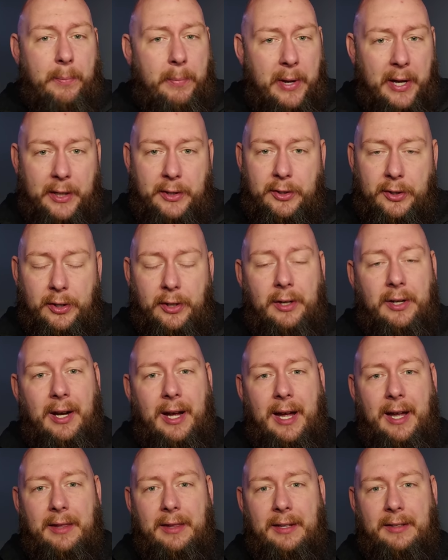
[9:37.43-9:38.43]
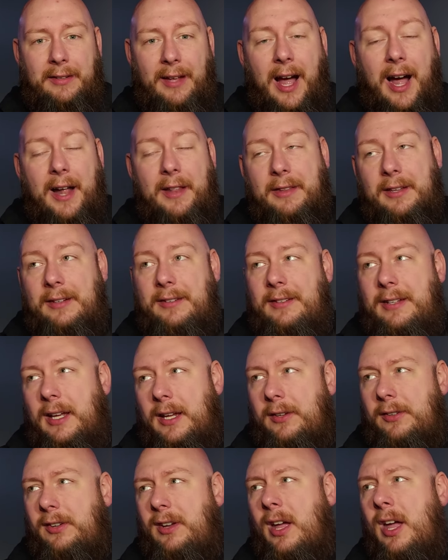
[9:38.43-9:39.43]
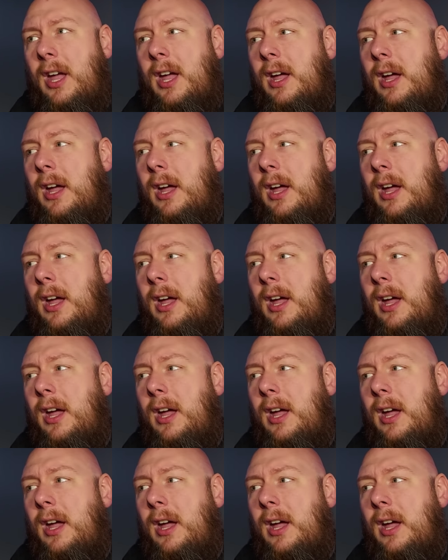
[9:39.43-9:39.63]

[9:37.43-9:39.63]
picture that's on this disc.